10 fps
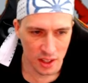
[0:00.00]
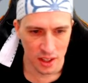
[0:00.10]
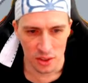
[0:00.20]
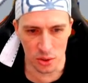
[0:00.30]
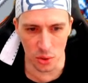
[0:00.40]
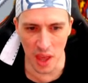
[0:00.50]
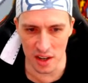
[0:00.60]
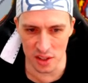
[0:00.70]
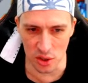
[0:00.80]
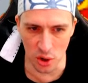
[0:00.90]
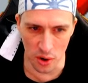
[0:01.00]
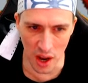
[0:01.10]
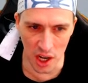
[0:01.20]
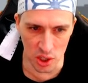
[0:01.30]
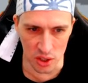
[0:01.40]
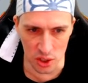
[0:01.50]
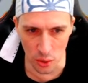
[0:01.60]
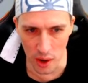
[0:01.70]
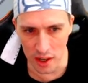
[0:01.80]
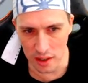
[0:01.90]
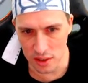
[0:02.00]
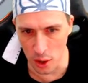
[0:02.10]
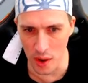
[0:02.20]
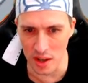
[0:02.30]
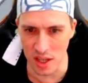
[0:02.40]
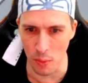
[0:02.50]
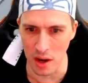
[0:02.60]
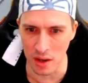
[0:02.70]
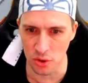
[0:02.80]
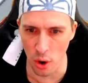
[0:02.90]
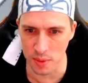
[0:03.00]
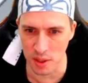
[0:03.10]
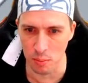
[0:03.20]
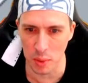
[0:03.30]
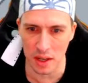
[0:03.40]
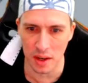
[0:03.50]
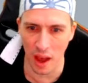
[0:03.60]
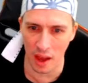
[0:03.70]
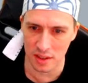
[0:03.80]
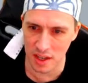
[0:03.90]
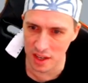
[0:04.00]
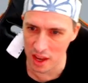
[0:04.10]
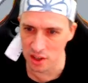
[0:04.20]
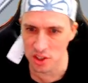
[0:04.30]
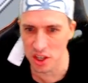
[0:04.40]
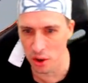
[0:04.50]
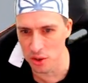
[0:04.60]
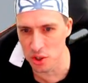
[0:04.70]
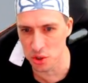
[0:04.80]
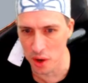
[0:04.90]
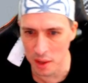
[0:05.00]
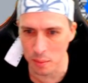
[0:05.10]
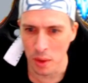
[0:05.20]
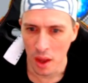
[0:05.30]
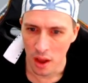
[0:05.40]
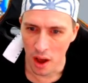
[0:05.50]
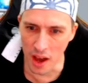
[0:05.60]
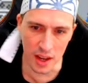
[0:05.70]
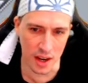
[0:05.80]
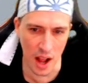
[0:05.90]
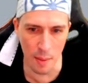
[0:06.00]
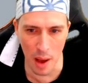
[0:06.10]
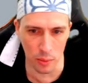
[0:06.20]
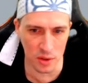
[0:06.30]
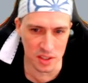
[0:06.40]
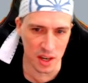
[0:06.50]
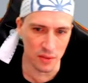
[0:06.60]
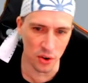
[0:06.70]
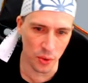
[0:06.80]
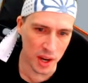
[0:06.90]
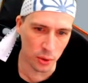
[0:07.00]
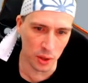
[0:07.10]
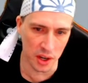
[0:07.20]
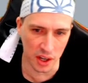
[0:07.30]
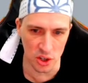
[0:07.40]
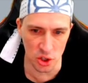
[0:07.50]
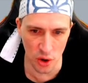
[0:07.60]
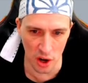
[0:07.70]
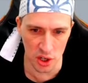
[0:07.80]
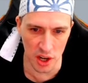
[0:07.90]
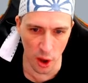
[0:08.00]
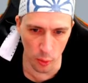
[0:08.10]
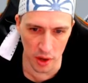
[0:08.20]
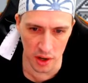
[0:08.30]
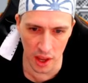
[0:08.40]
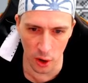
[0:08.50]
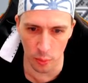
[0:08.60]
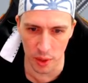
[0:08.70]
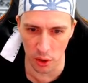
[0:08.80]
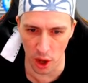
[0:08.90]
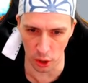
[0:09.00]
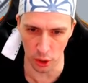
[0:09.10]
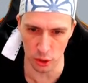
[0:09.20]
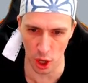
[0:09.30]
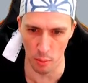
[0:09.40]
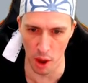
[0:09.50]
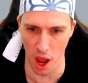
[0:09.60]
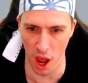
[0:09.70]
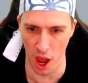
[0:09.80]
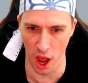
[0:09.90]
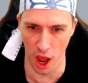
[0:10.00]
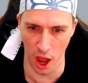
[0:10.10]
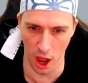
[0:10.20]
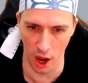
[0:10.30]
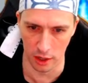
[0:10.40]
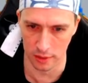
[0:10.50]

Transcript: do that as a donation screen. So when someone drops some big dick energy on the stream, I could come up with Steven Regal in a construction helmet and it'll be like, who's a man?